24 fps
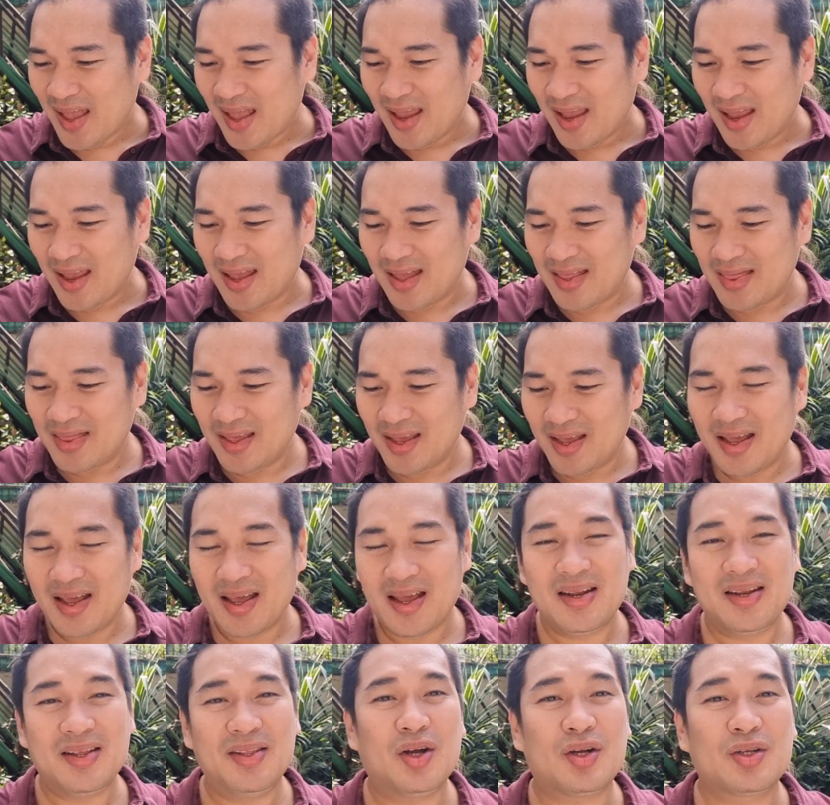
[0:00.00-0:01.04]
And
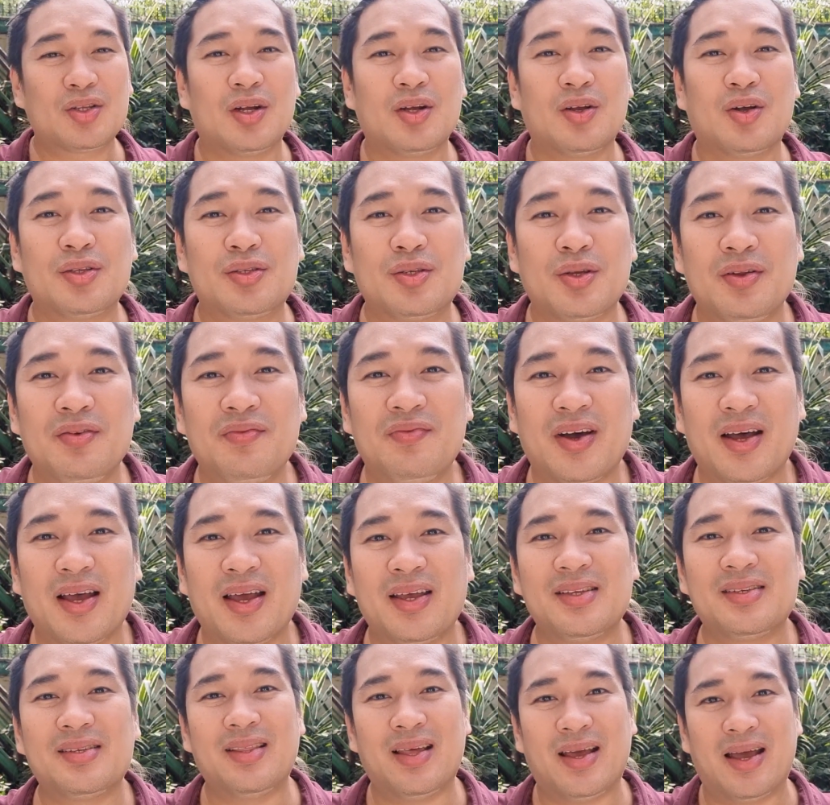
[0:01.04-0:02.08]
then the doctor also
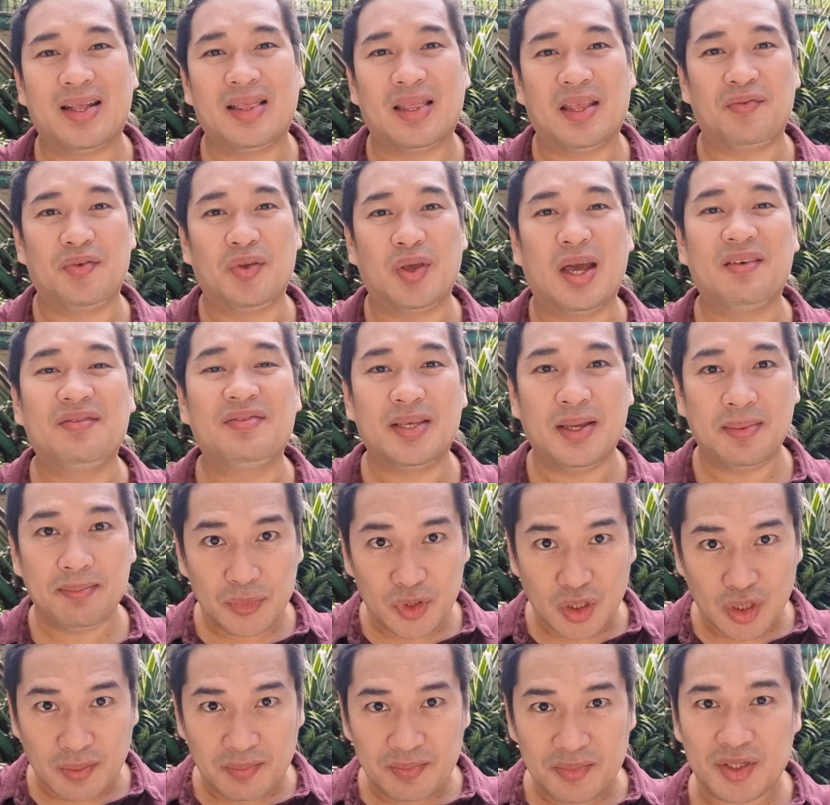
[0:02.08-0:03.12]
advised that if you have
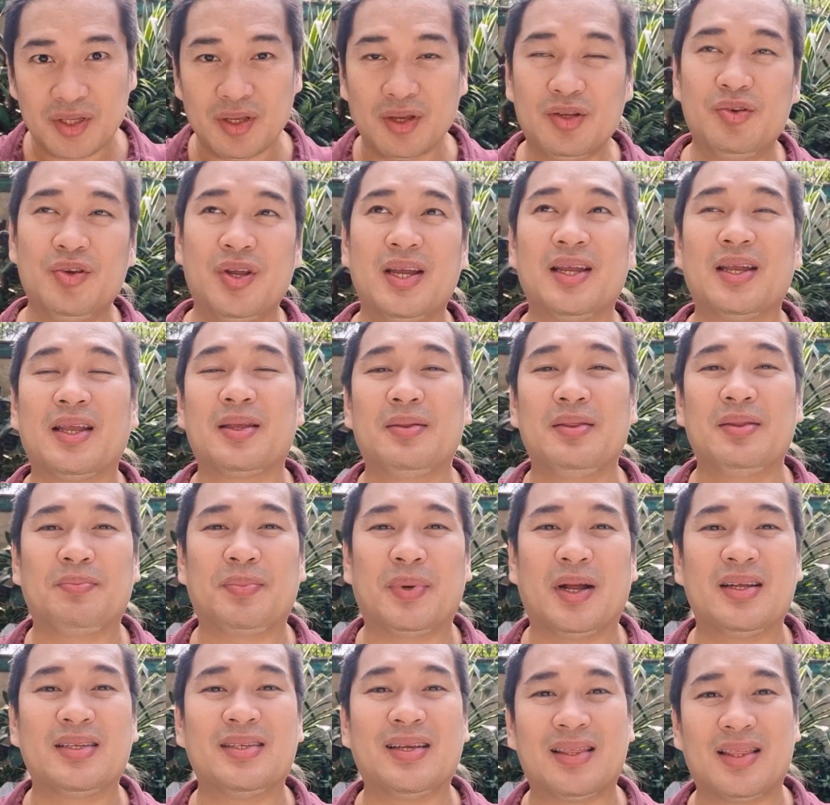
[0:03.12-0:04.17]
symptoms, you drink
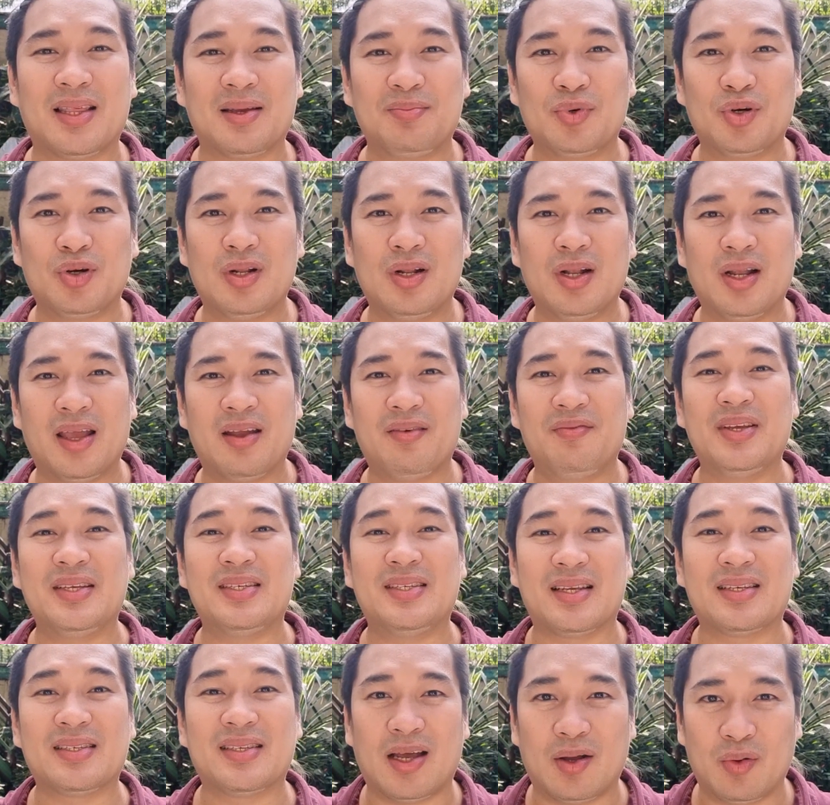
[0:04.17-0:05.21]
paracetamol every
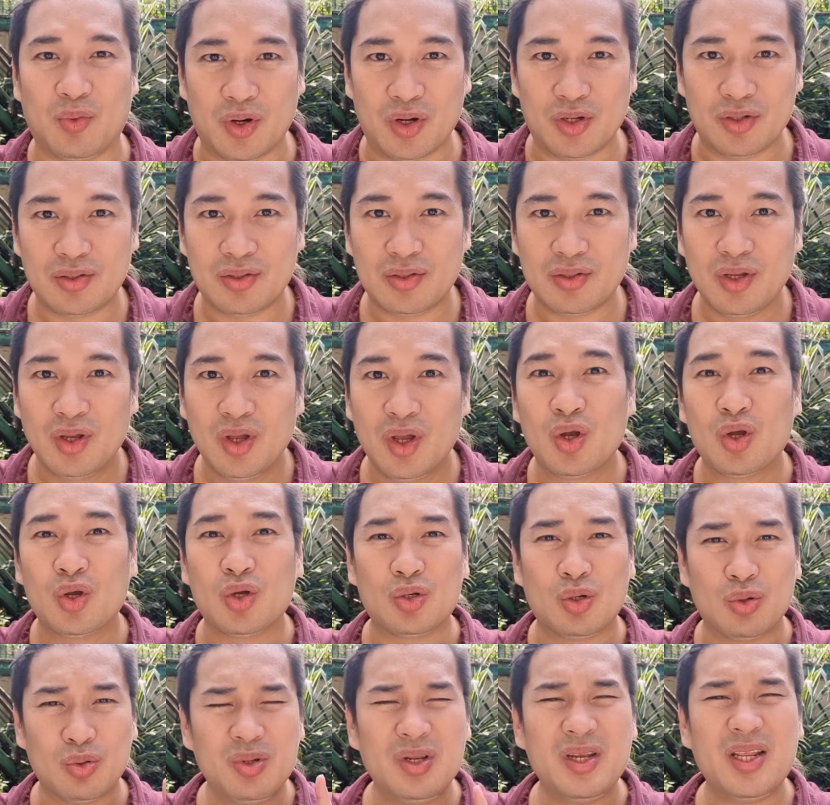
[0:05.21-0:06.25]
6 hours.
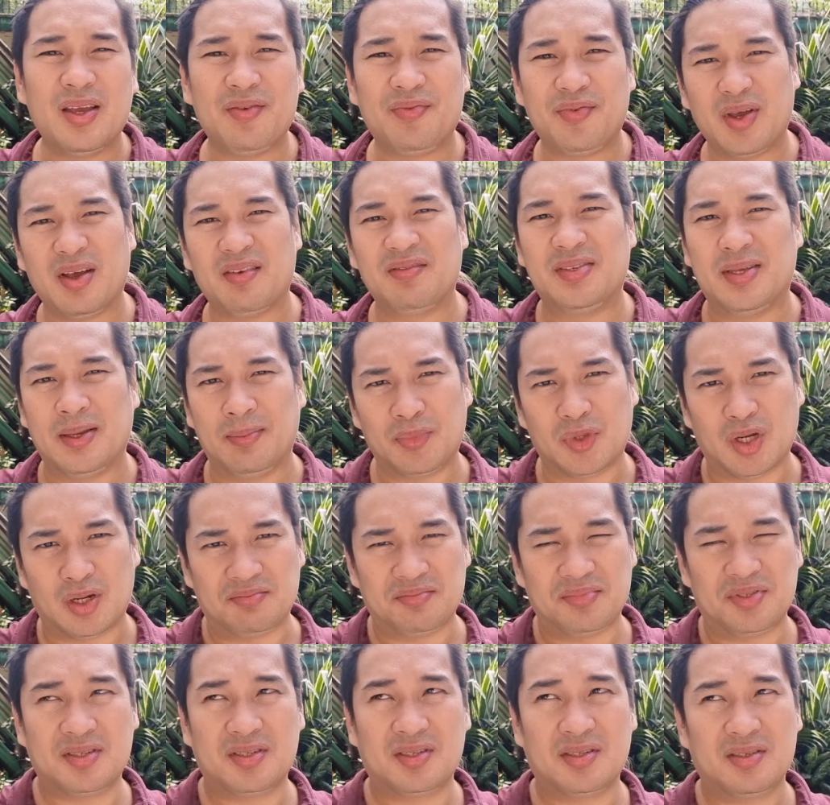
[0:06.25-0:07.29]
Only if you have
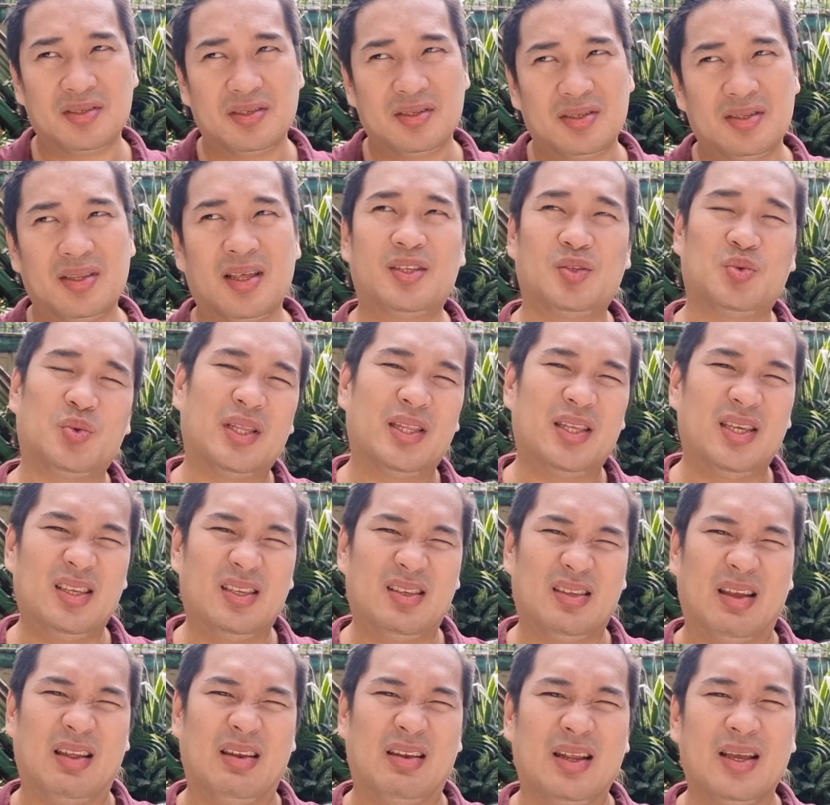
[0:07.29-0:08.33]
symptoms. That's what he
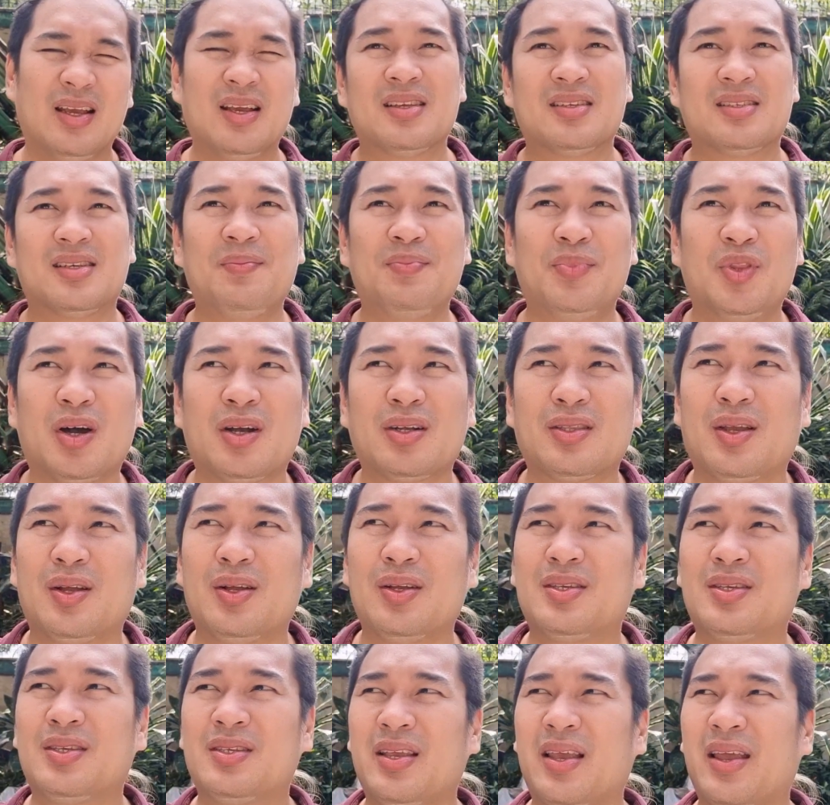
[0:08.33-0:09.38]
said. Some
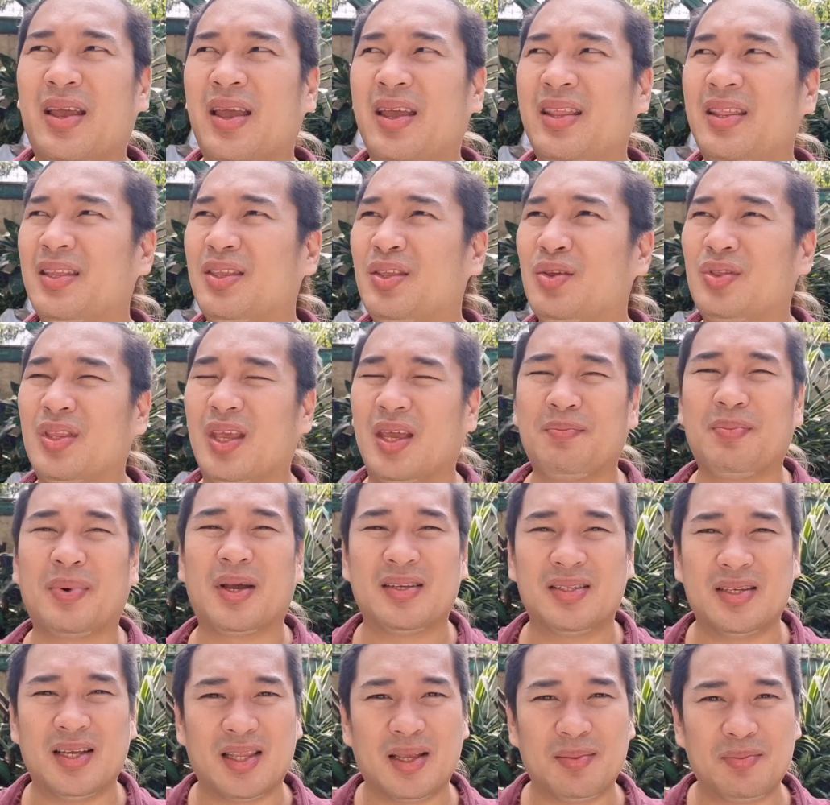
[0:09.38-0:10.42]
doctors say that you take
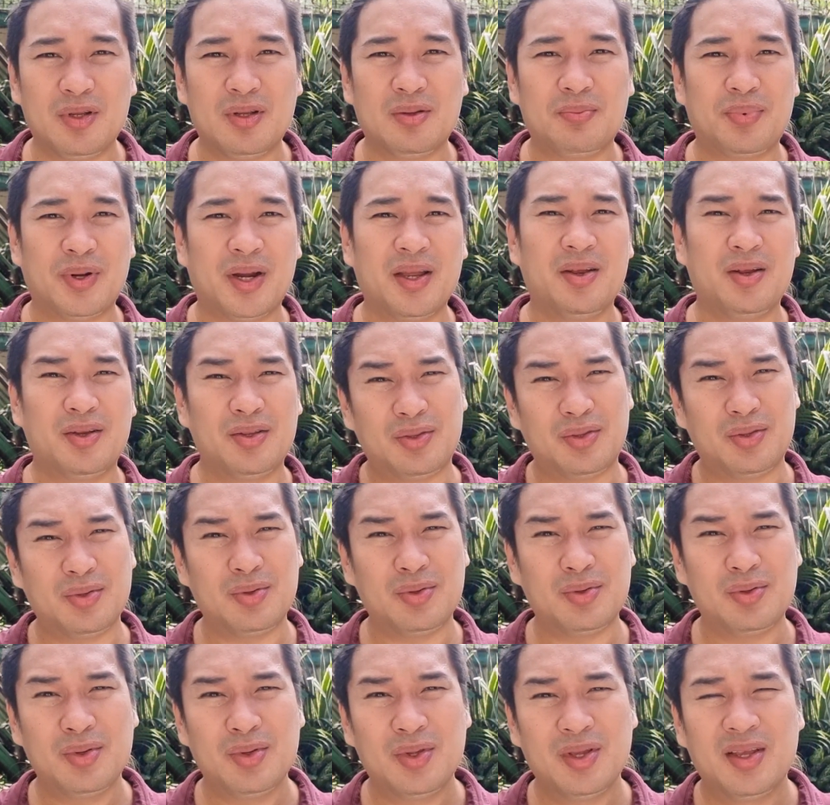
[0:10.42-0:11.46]
paracetamol prior to
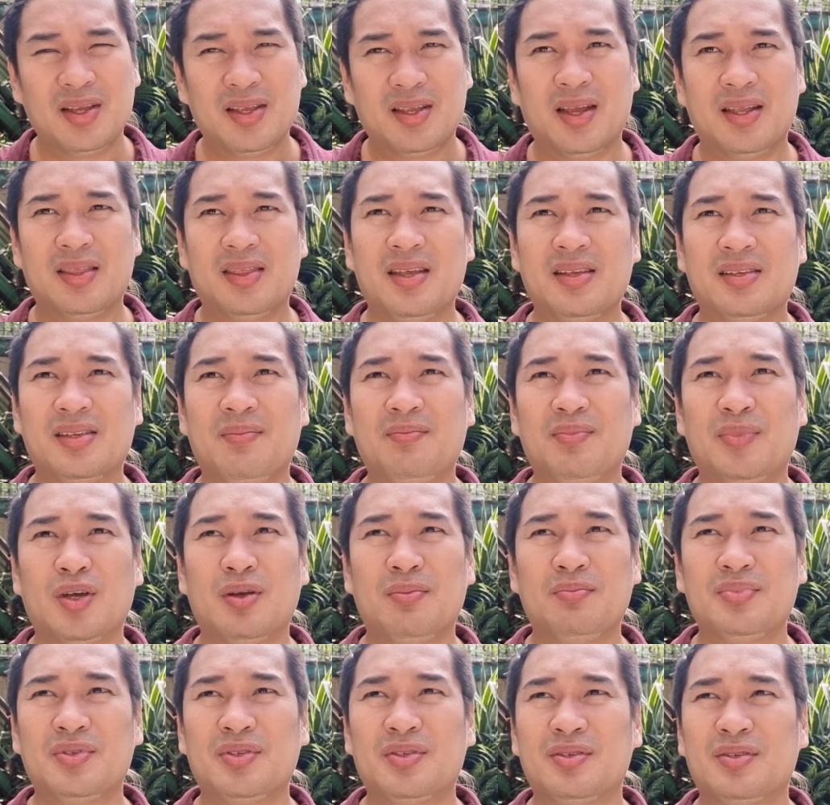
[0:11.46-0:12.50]
getting
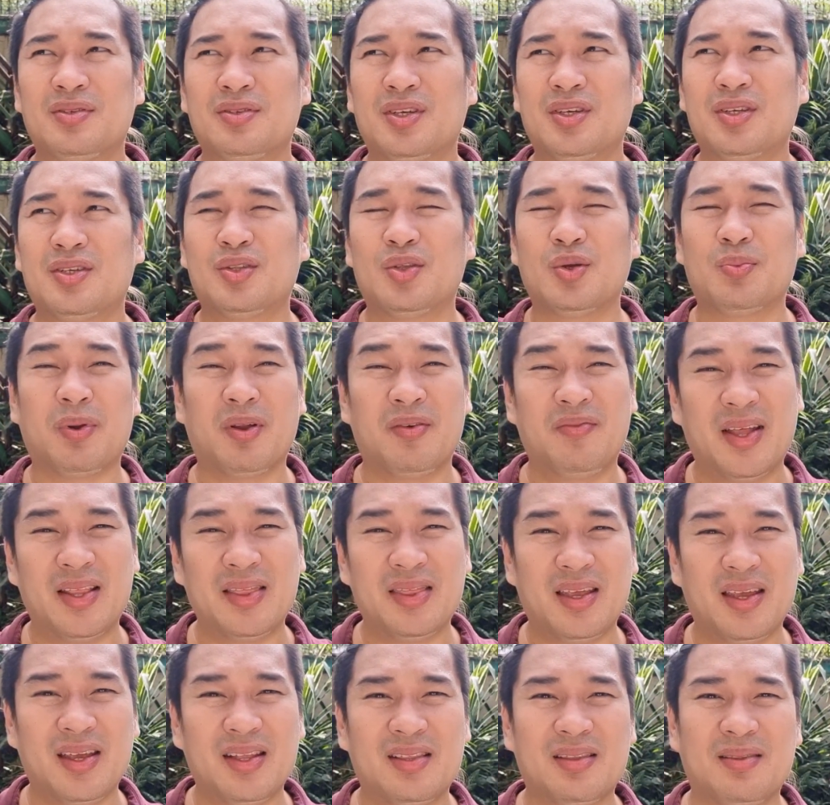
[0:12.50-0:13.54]
symptoms just to
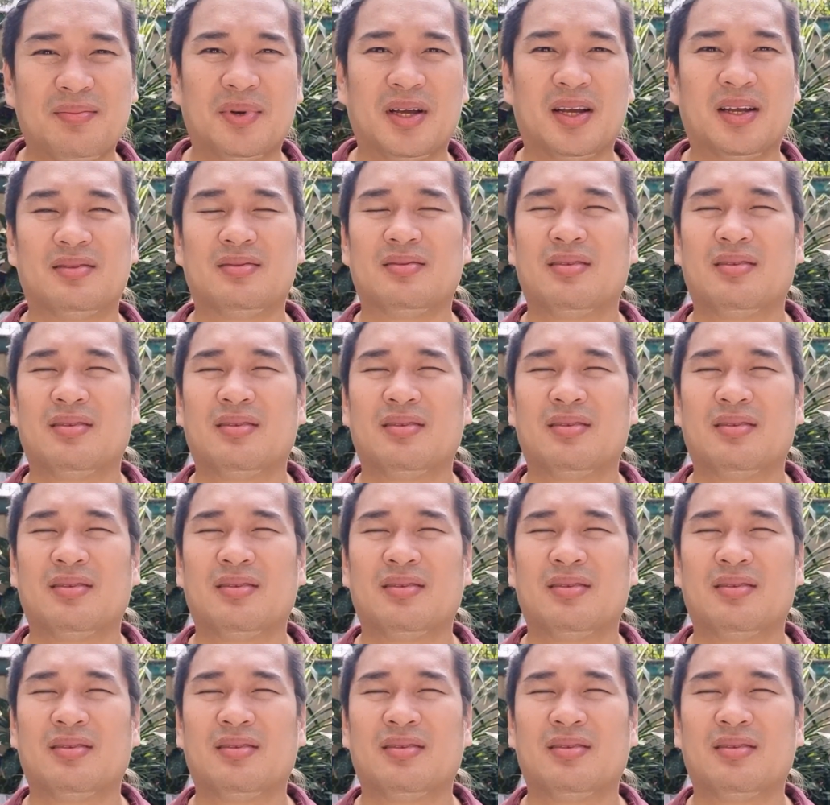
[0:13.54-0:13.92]
prevent it, but